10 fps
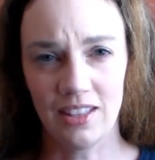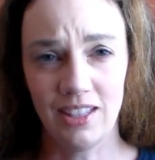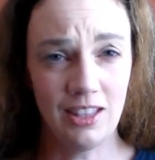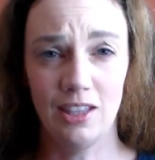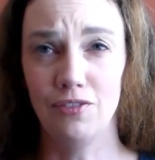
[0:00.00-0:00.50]
I
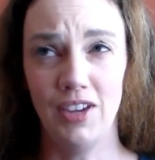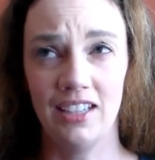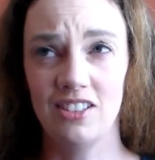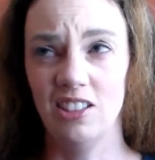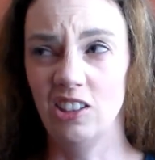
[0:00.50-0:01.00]
think the
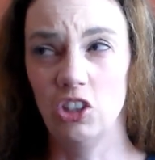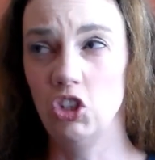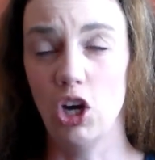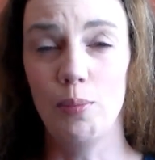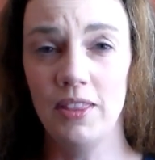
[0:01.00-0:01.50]
effects did a good
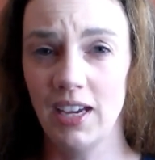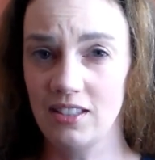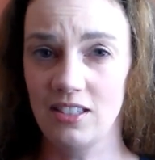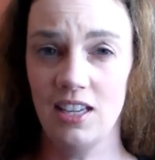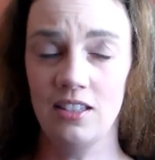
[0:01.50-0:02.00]
job in
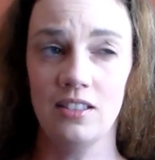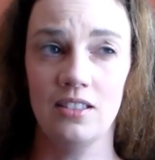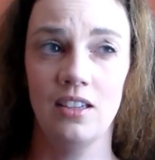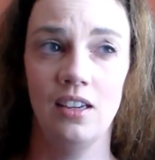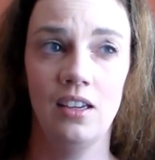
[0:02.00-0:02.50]
that
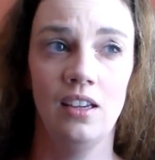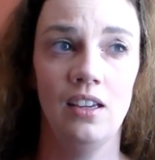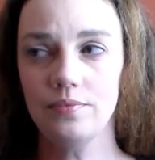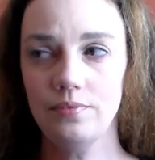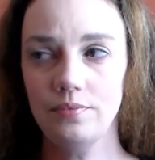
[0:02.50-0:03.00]
sense.
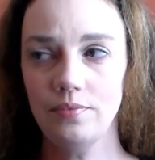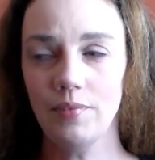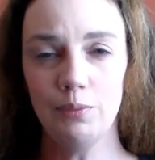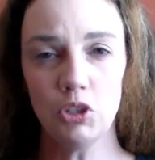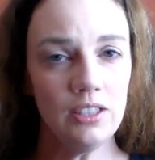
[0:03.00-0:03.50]

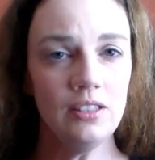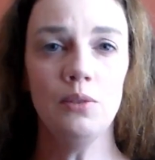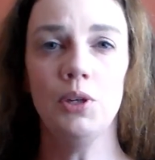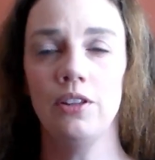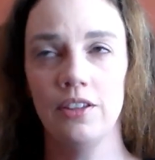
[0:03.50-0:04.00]
I'm trying to
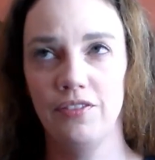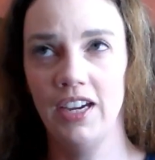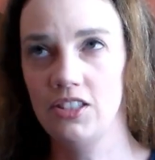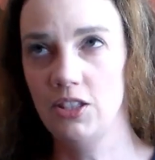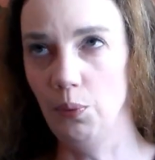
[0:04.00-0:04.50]
think what other
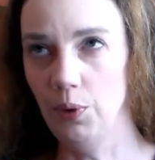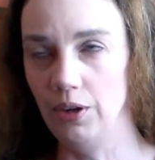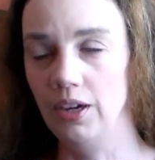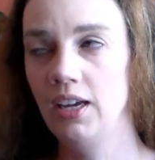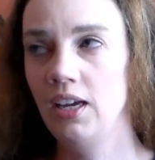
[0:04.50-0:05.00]
effects there
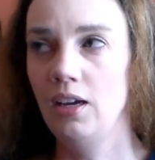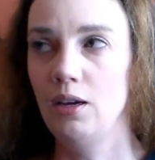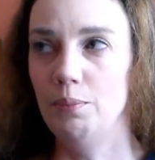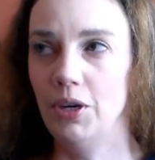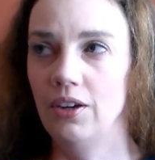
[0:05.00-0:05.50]
were,
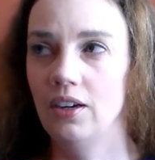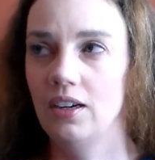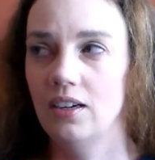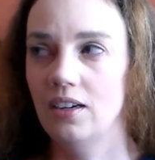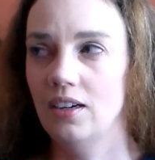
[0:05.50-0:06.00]
but
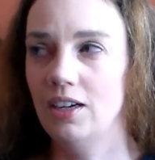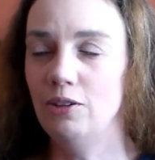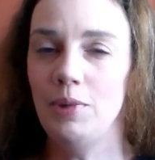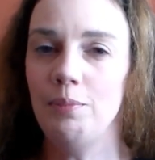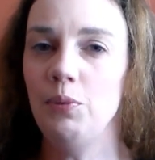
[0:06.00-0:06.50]
I
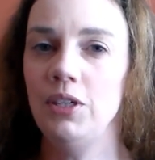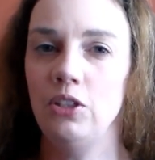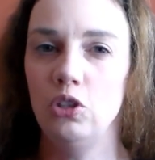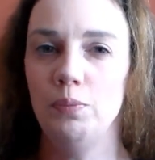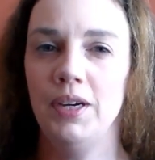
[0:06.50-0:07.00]
remember
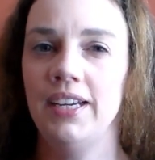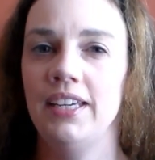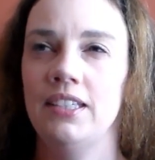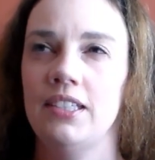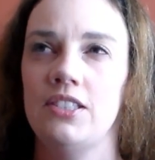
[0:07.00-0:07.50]
when Cooper
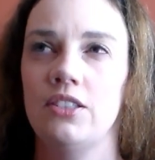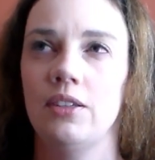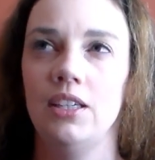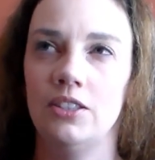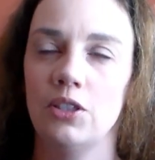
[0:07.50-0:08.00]
he's
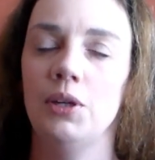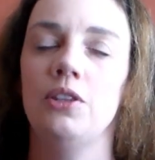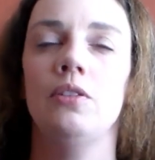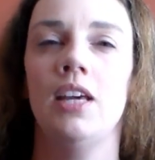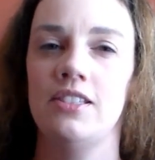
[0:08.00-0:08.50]
going
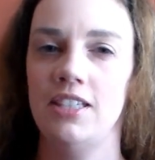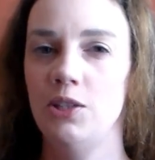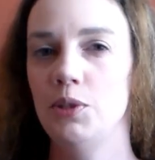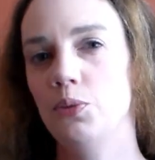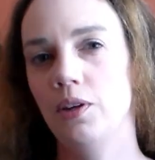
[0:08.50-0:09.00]
through that
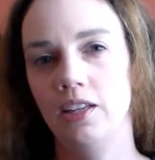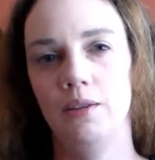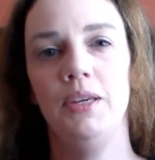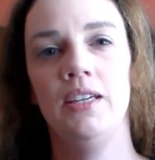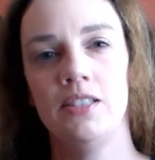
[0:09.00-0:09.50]
sequence when
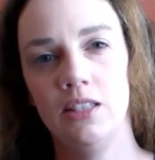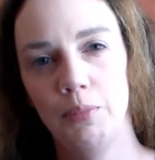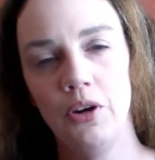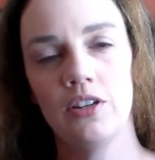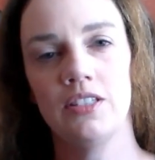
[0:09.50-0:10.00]
he appears in the
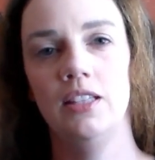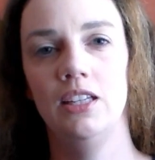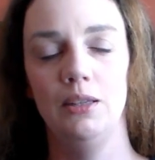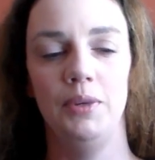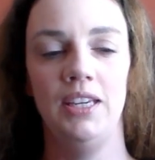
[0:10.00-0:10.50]
box and
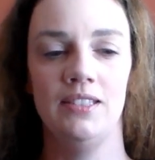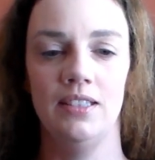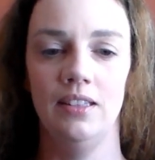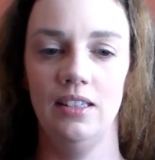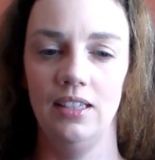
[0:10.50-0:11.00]
then he
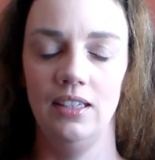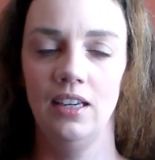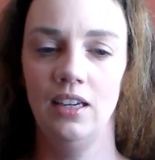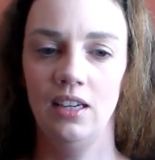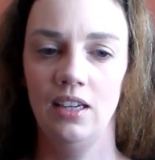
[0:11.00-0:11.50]
appears in the